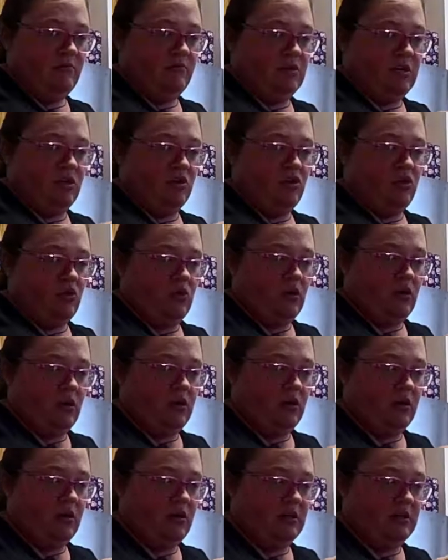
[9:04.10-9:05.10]
Not sure
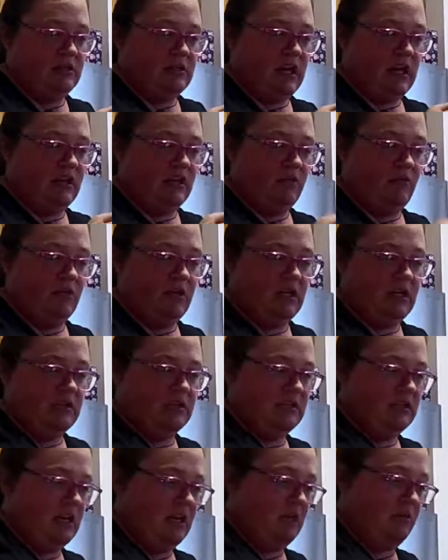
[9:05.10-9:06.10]
exactly what he's
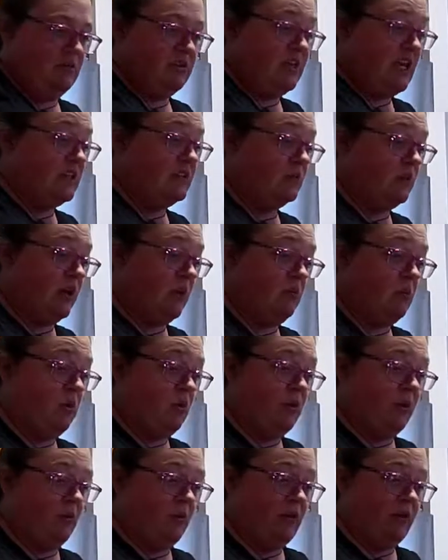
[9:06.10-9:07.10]
saying, but that's what I'm
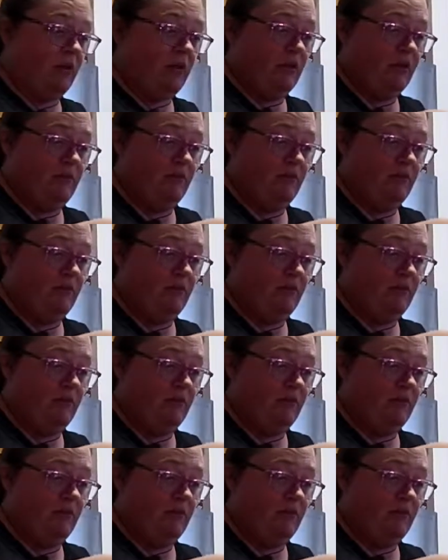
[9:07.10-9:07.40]
going with.